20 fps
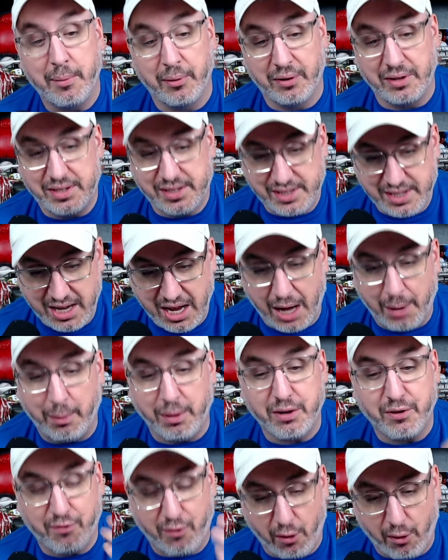But let's see how
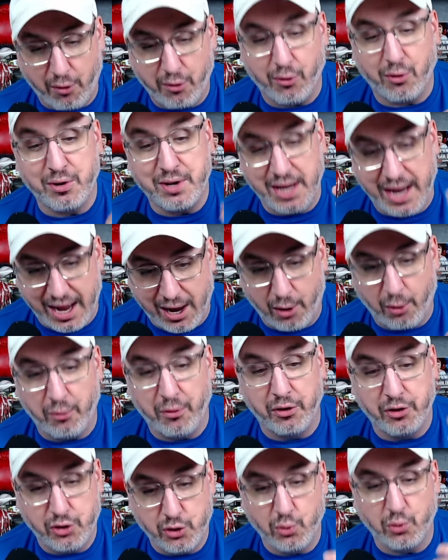much farther down
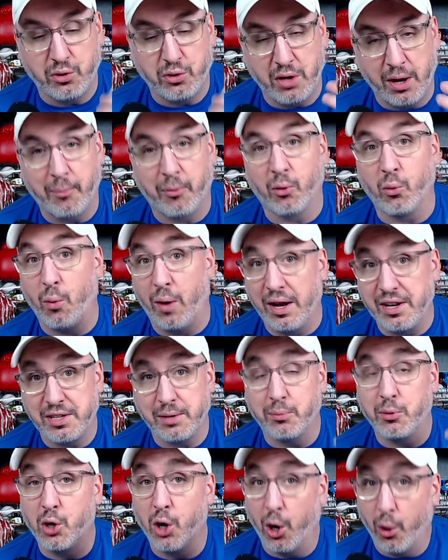the Duke number
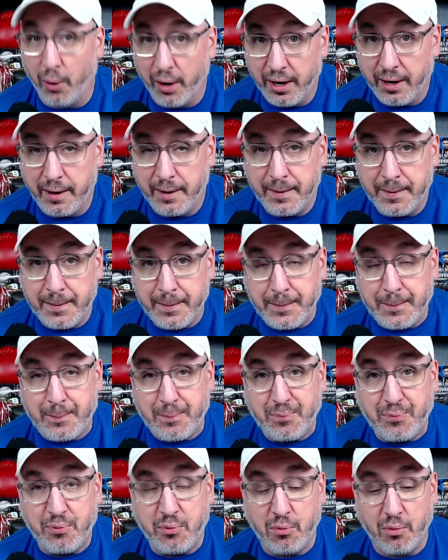winds up going.
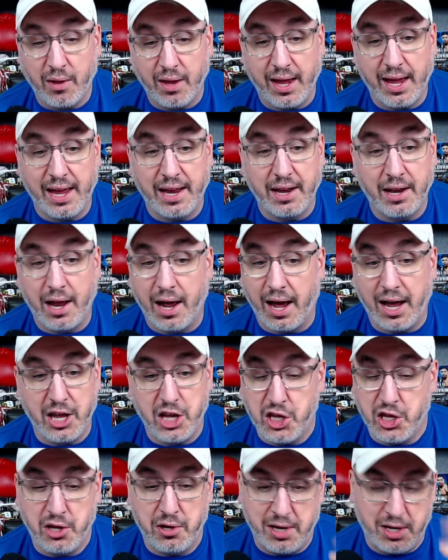And
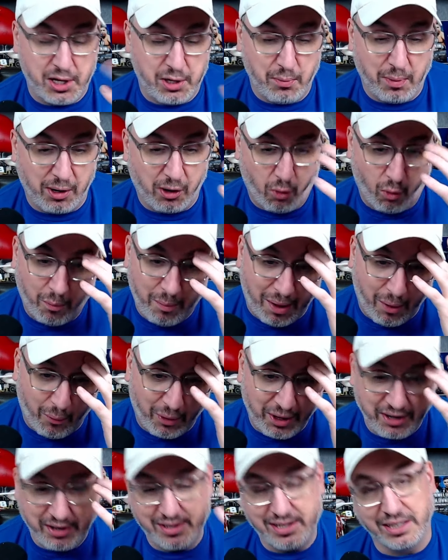you might go, well, Matt,
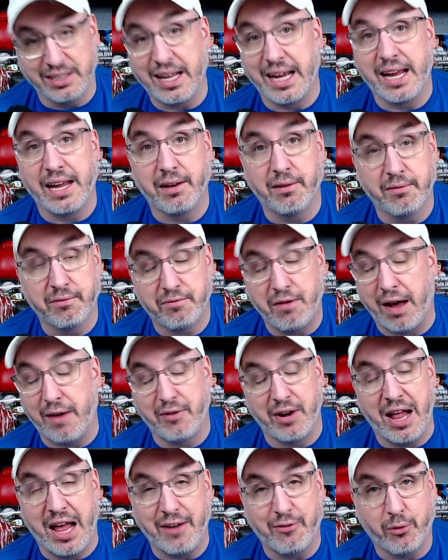why don't you just lay
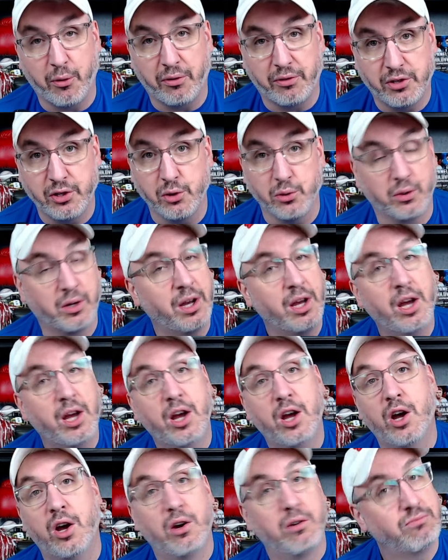5.5 with Duke?
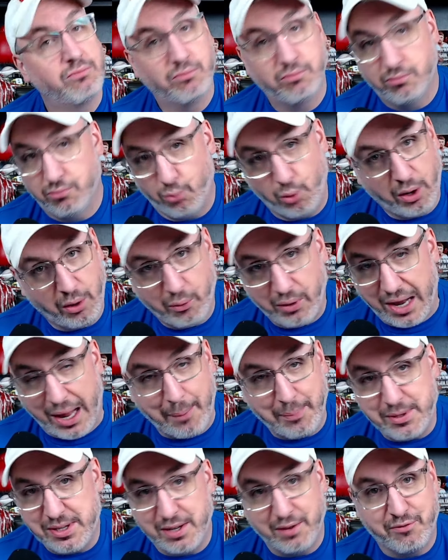Well, what
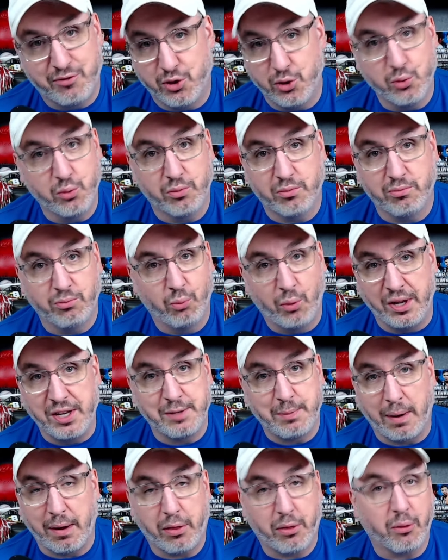happens if Duke
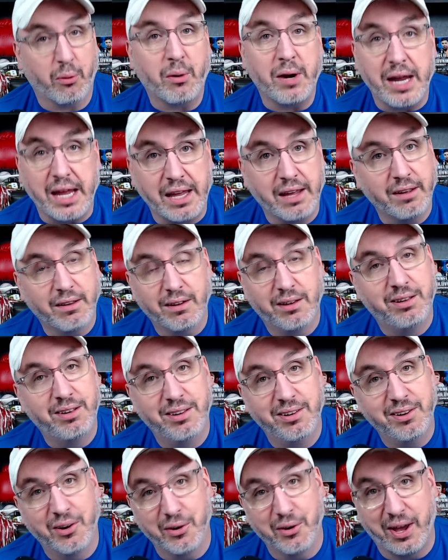wins by 3?
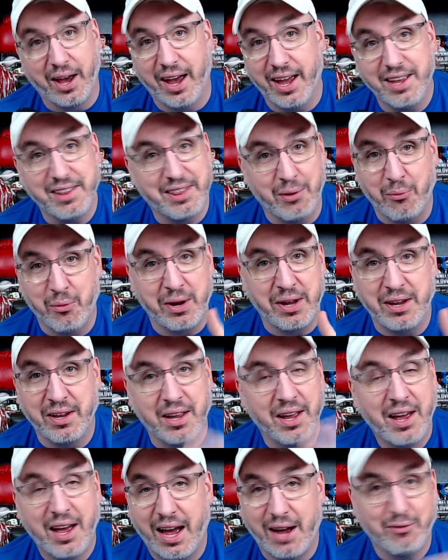Okay, then
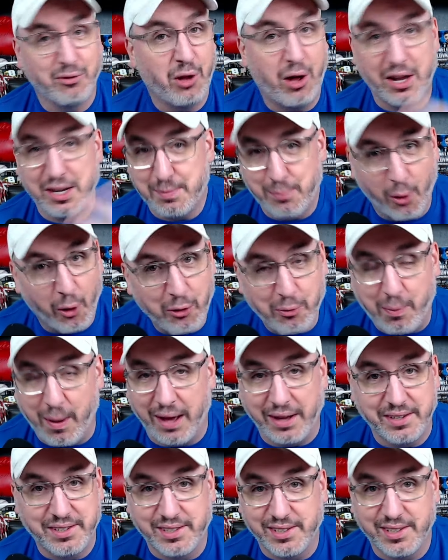we have lost both
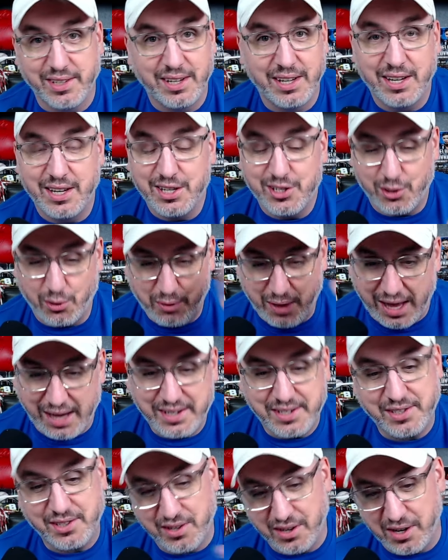bets. So
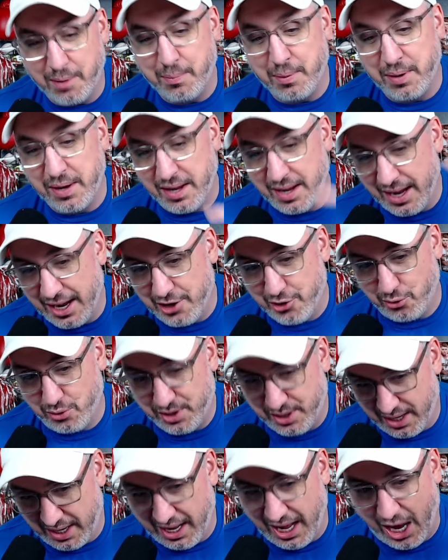that's going to be
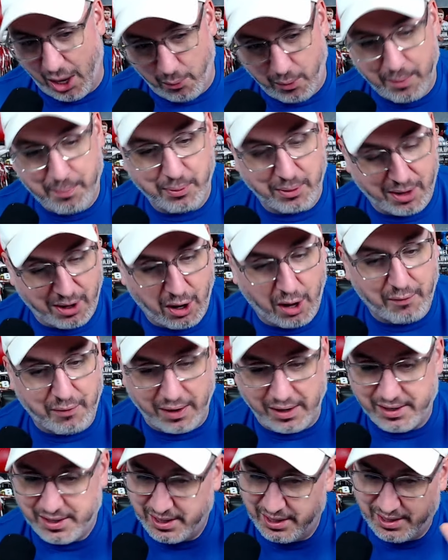interesting. How we play off
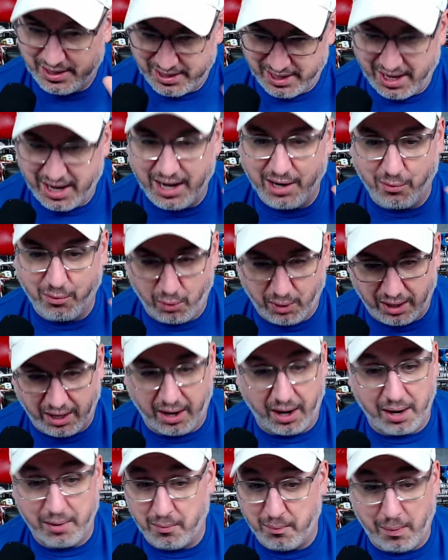NC State,
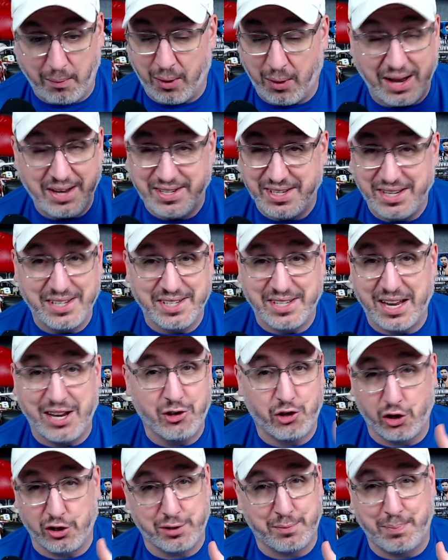and remember, NC
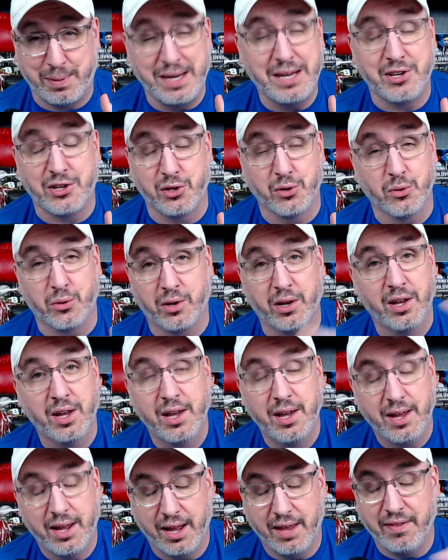State just beat Duke
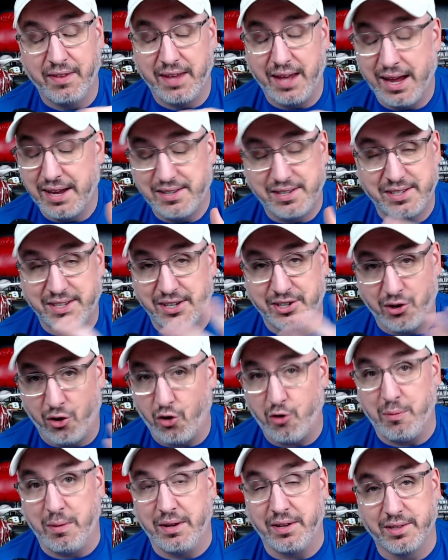in the ACC
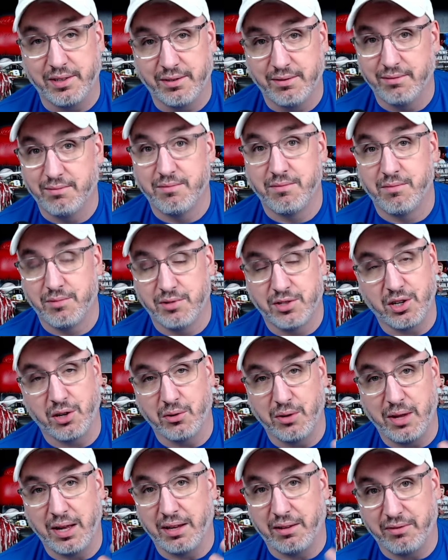tournament.
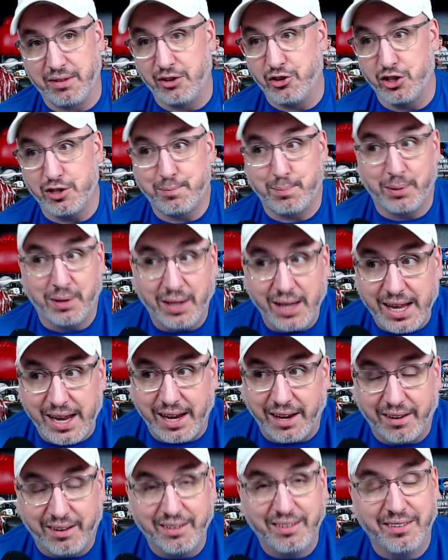So, like, they just
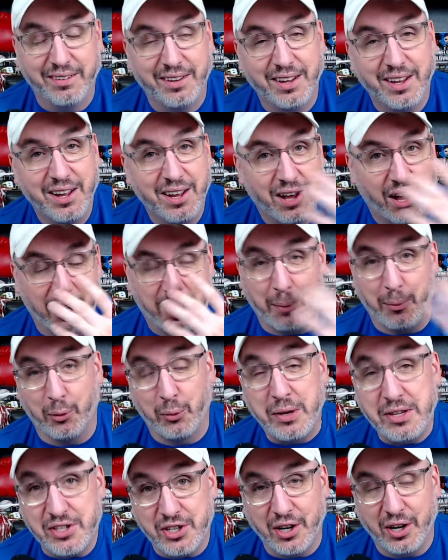played a couple
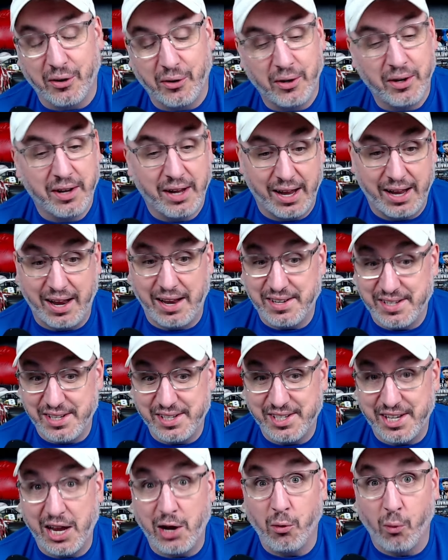of weeks ago, and
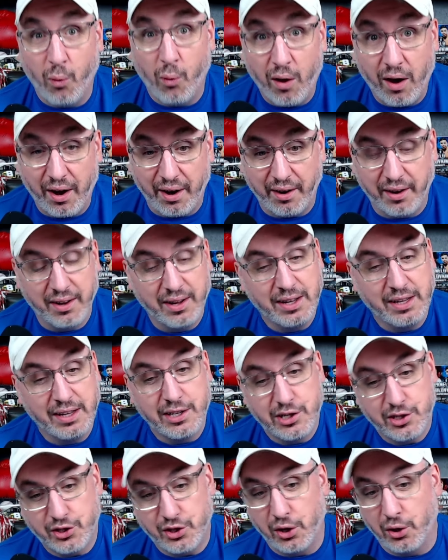NC State won.
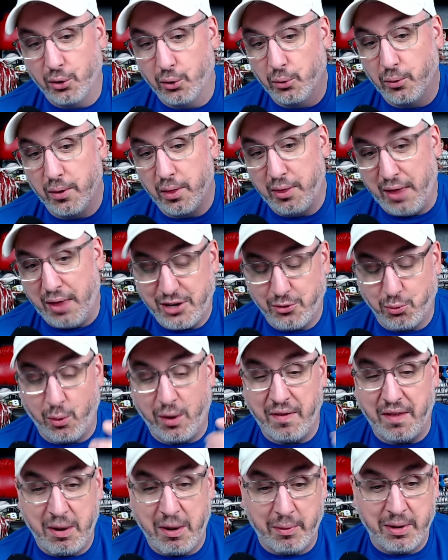So that's
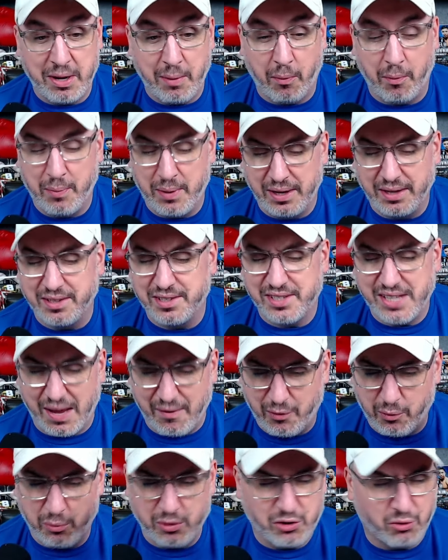why that number being
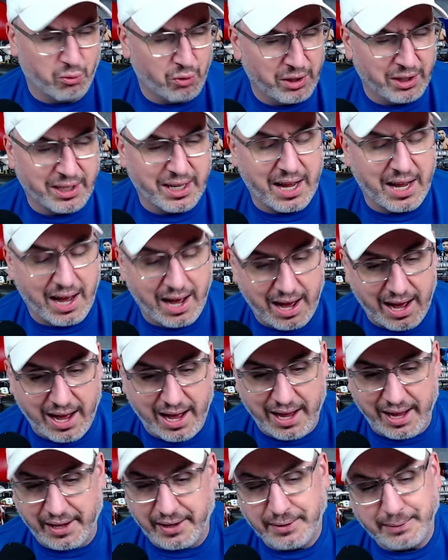7 was really
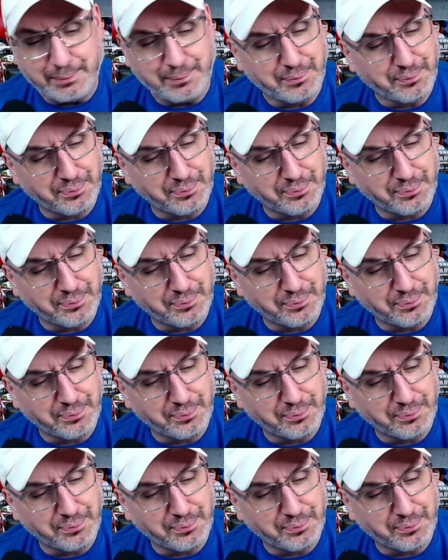high.